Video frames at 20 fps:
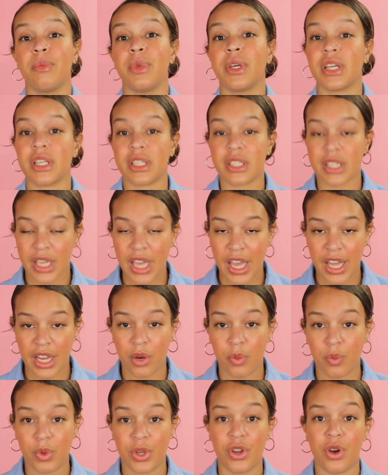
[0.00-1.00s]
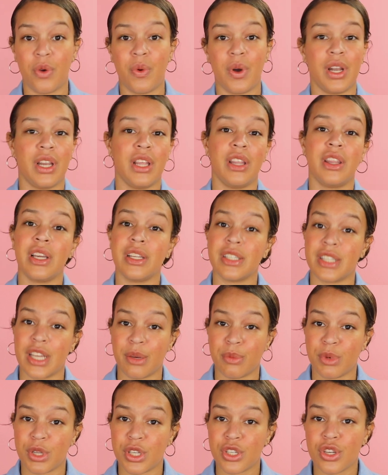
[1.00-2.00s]
because again we don't want anything
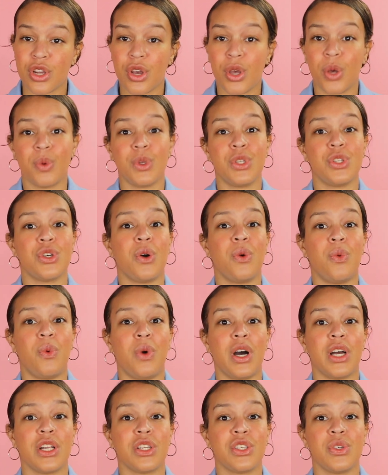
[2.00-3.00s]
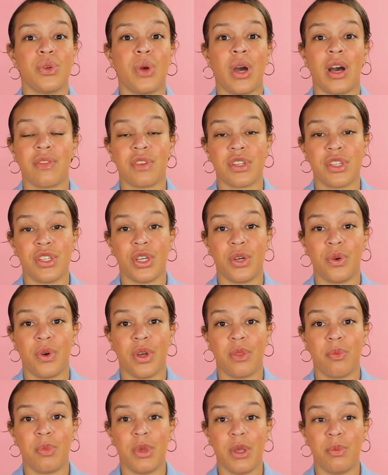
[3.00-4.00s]
damaged we don't want to have to deal
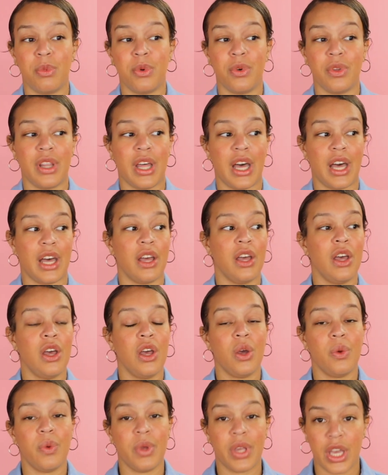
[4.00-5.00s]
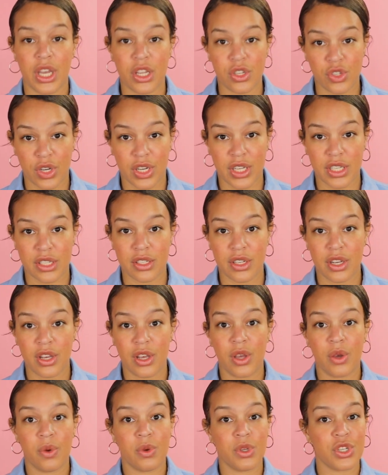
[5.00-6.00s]
with people that we can't trust